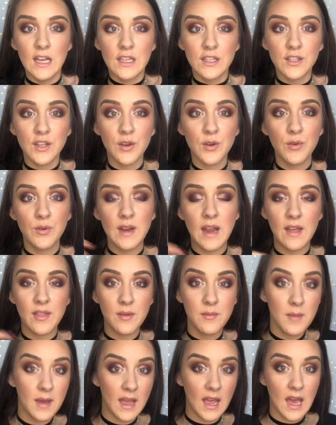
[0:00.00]
So now
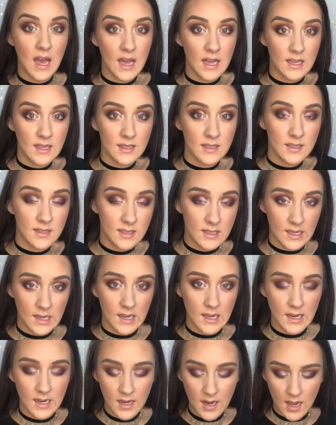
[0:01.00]
that my eye is
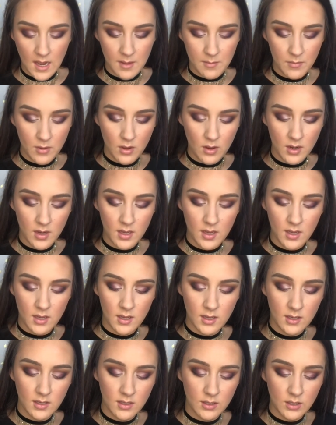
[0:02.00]
done, I'm
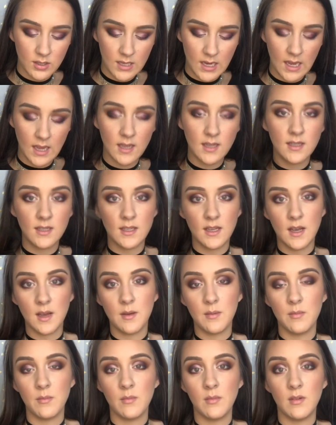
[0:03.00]
gonna take
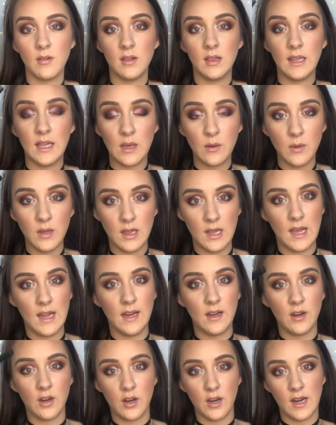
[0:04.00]
some liquid
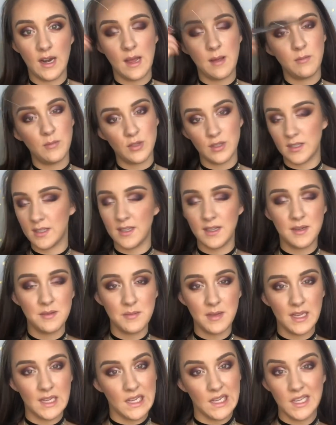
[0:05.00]
liner and I'm just gonna
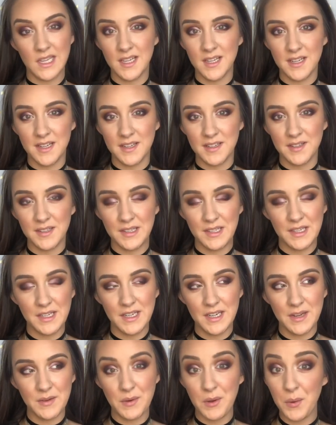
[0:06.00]
make a
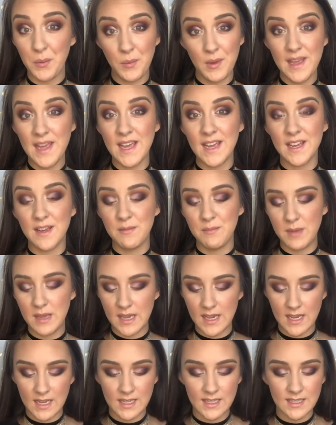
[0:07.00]
wing
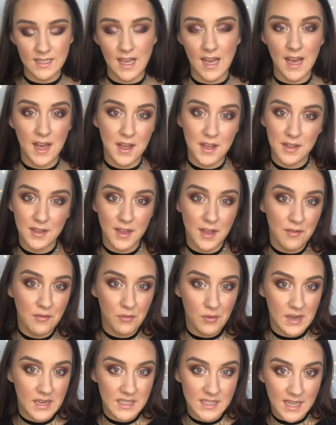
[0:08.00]
because I
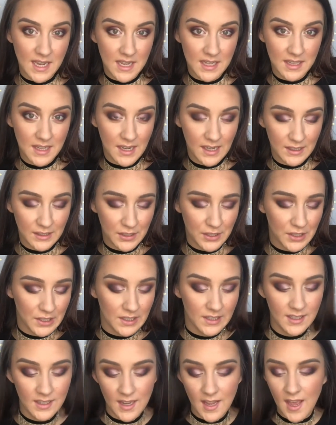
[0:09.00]
love winged eyeliner.
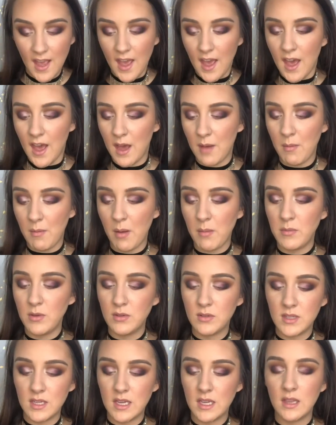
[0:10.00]
I'm
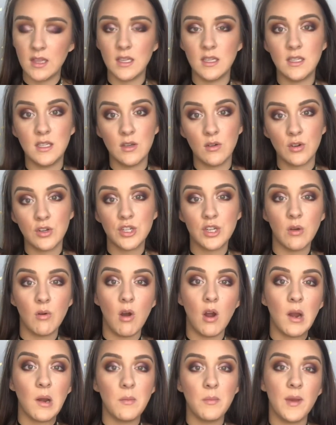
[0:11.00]
using the Dior Show
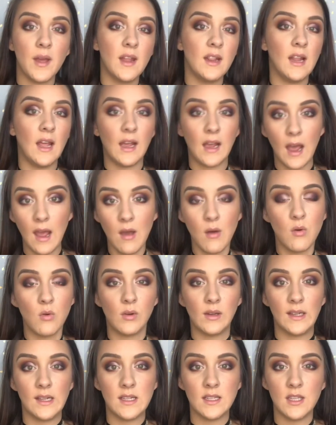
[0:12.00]
Art Pen like I
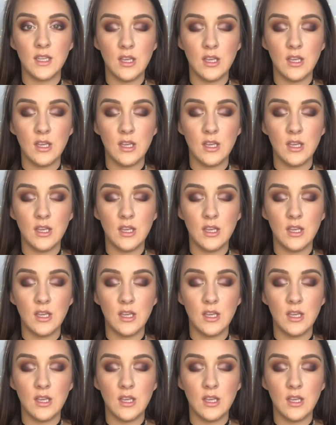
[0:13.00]
always